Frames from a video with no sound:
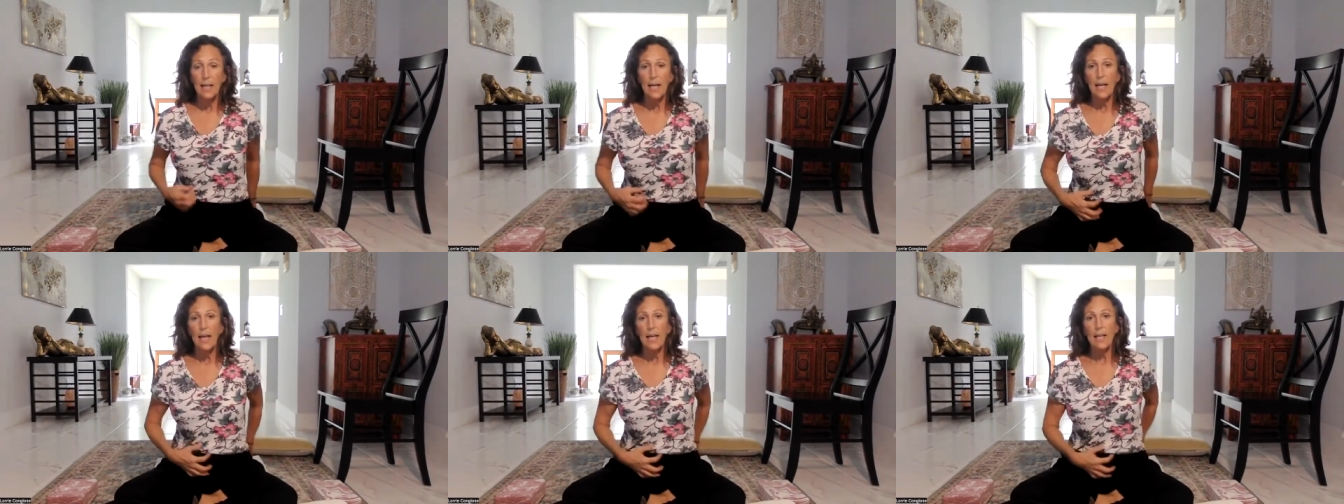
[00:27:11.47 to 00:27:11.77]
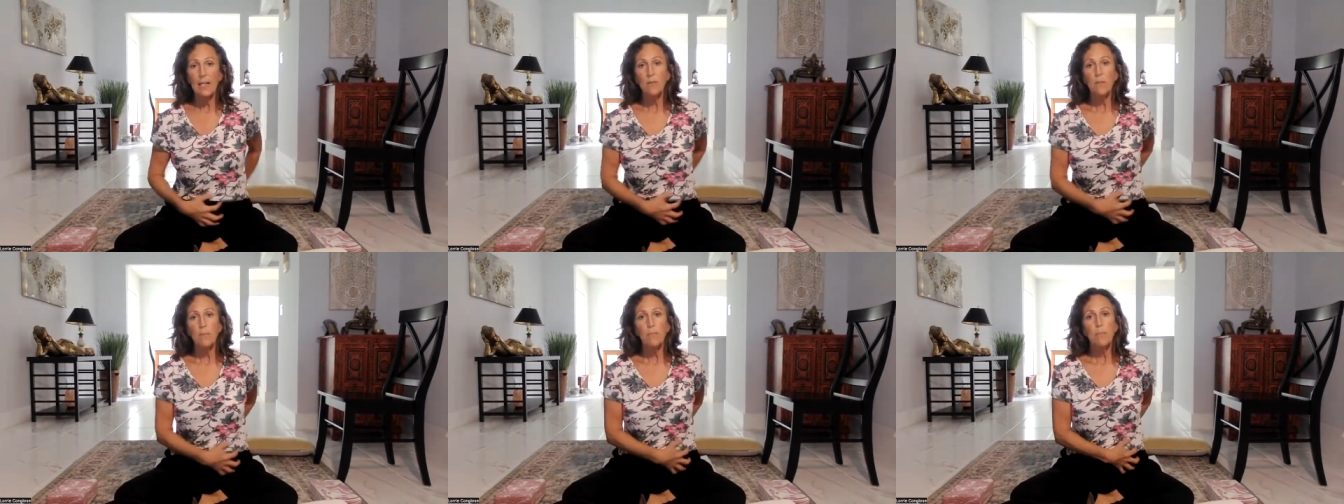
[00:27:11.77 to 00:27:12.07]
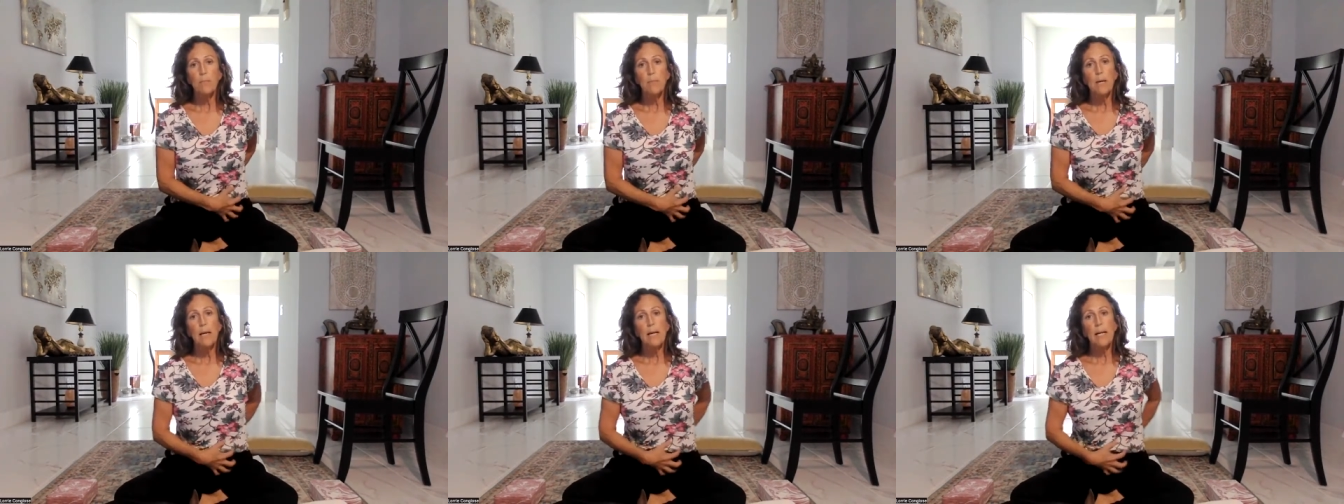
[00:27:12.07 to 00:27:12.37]
and
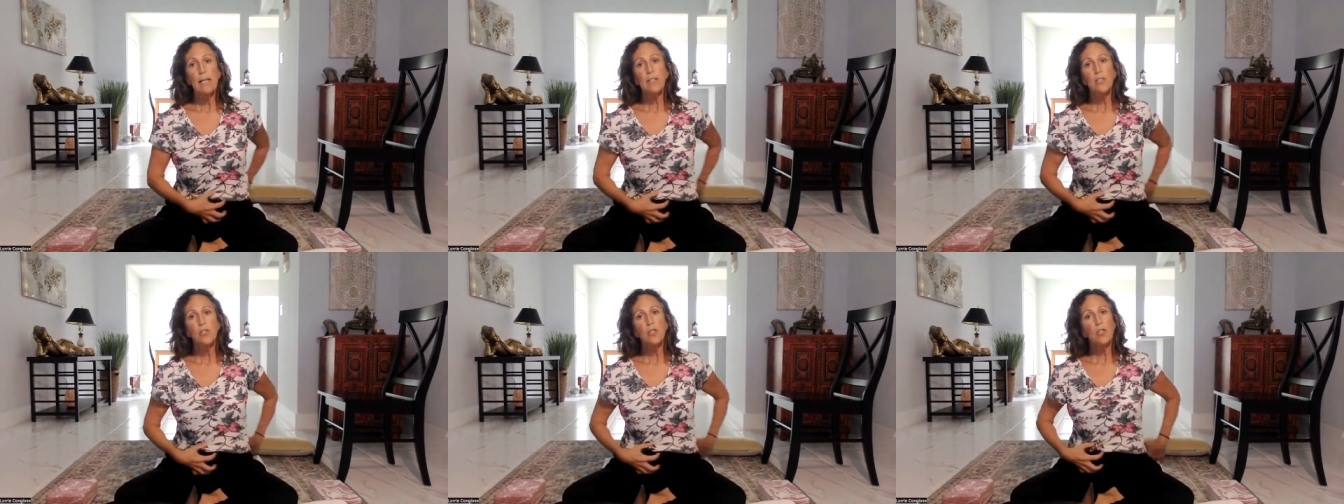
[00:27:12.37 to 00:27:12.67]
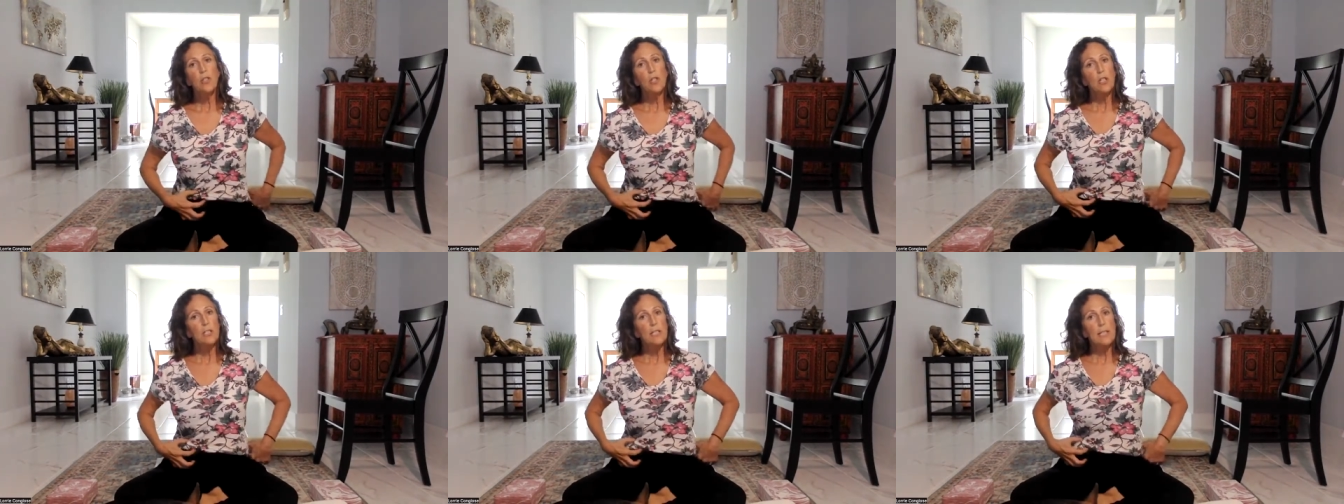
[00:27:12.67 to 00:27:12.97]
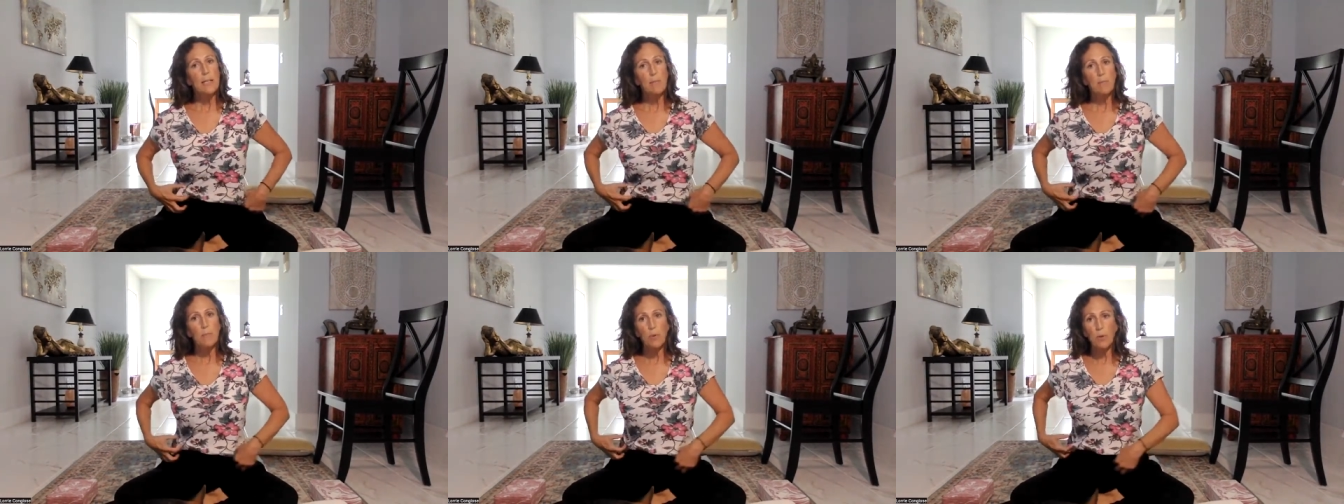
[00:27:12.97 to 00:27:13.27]
much
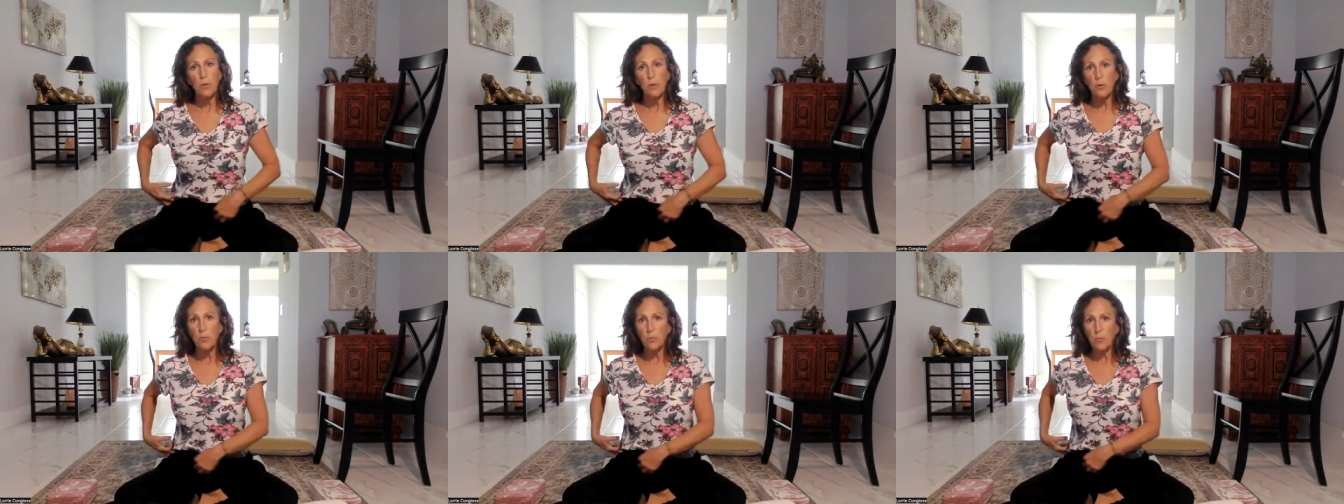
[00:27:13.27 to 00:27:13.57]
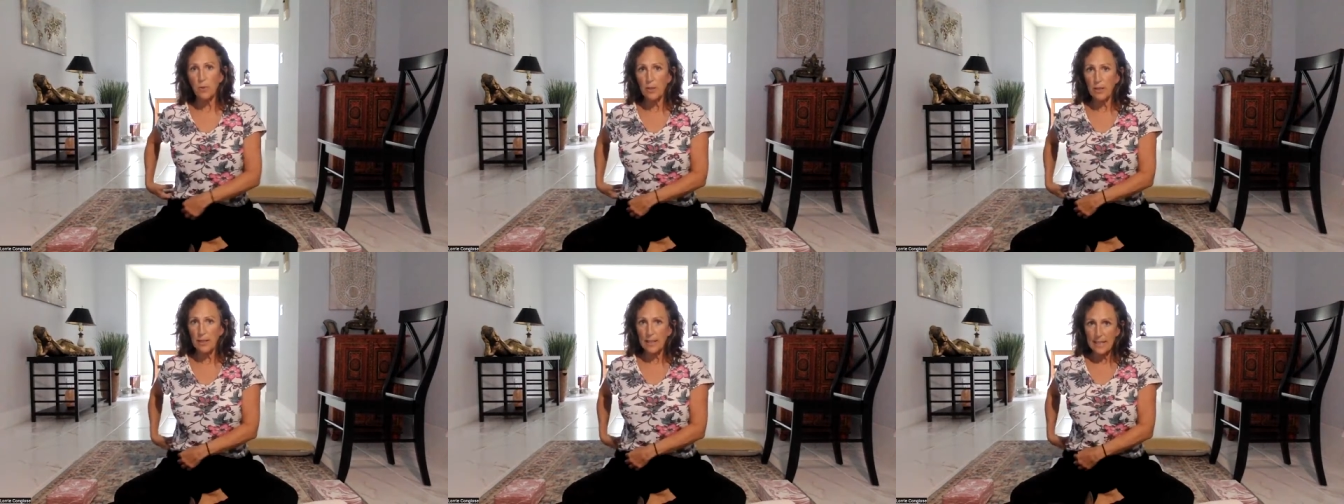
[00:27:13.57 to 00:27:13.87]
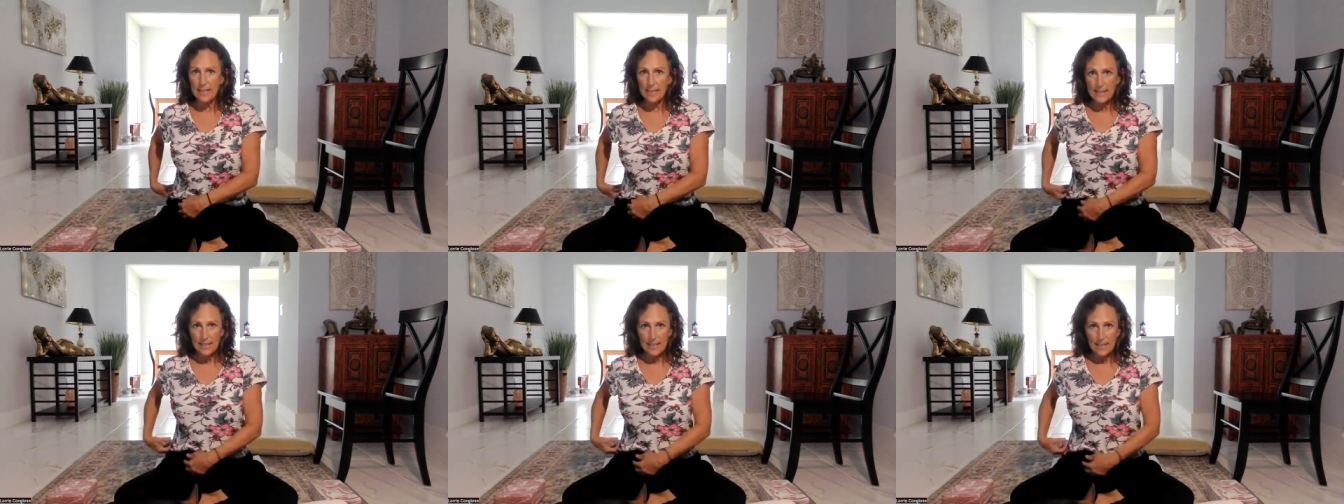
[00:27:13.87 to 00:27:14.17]
deeper release